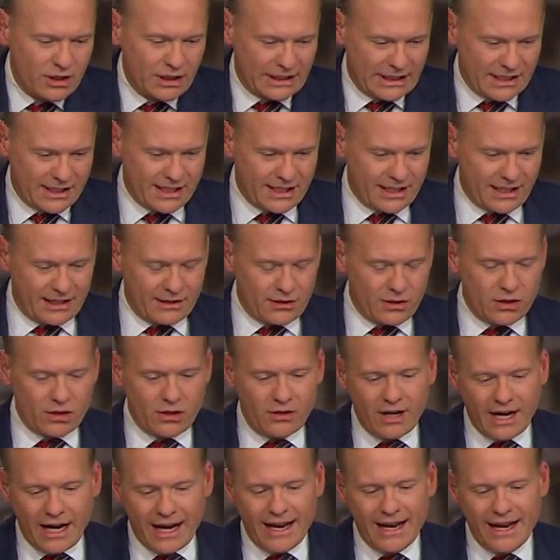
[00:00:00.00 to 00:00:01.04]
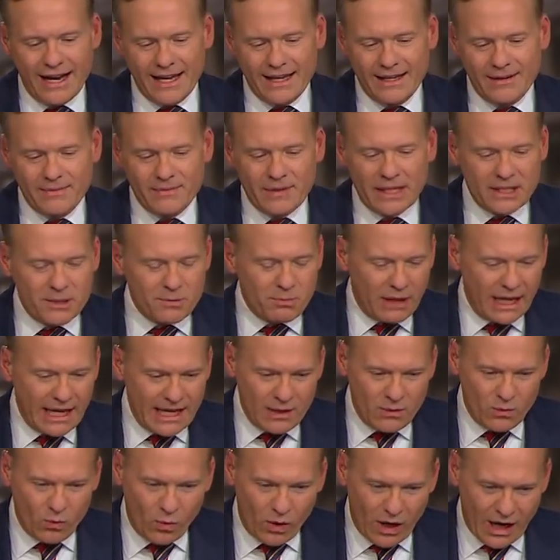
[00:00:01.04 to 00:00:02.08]
Lisa. So I
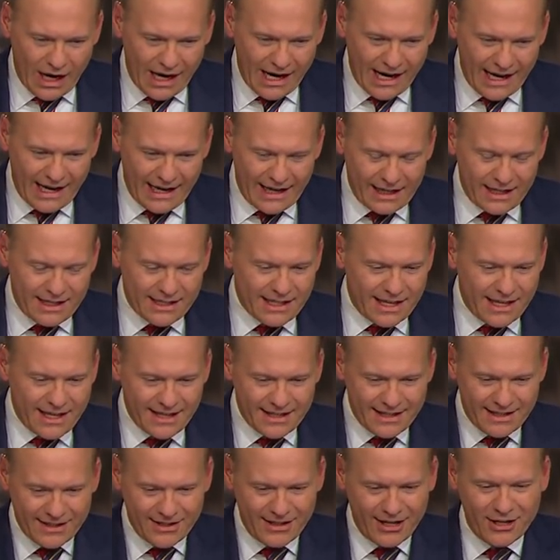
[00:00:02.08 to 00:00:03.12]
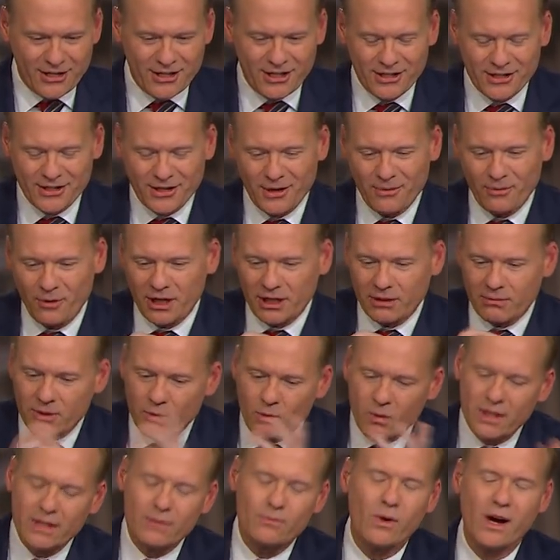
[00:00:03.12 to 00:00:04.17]
explain why, because I think this touches on what you, but
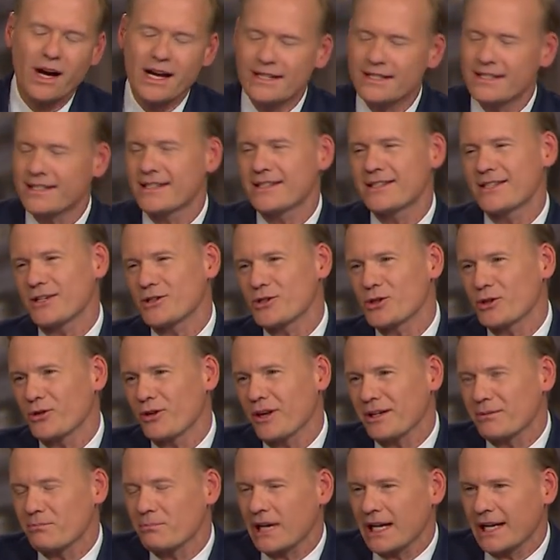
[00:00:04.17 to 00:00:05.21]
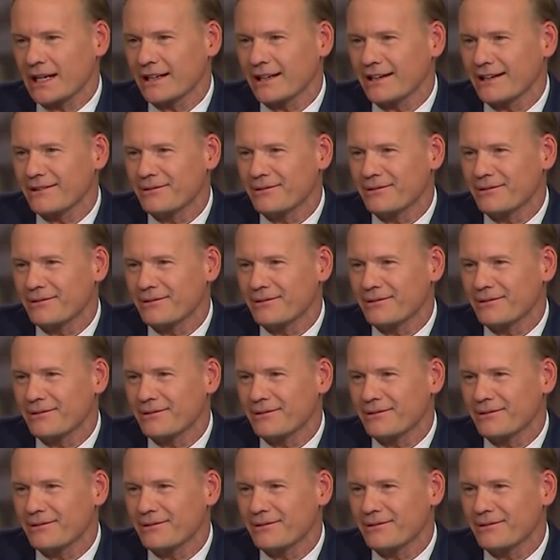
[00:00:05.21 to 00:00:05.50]
why is this such a great painting?